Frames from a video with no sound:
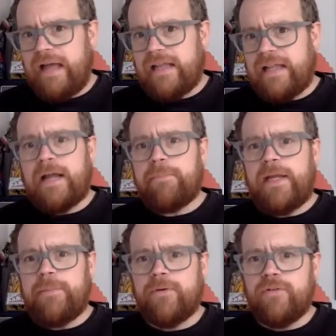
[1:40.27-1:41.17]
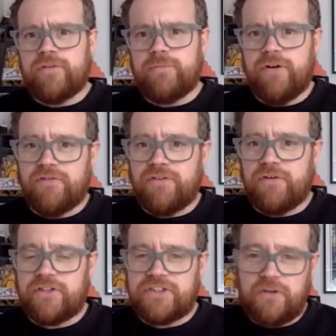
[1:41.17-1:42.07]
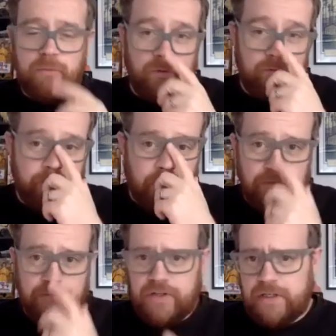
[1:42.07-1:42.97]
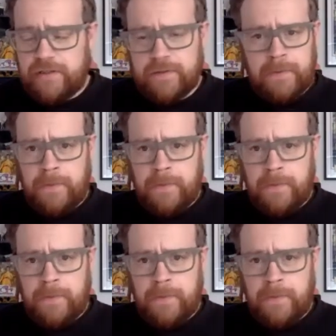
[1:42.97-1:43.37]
9 people from North Yorkshire, and we're involved in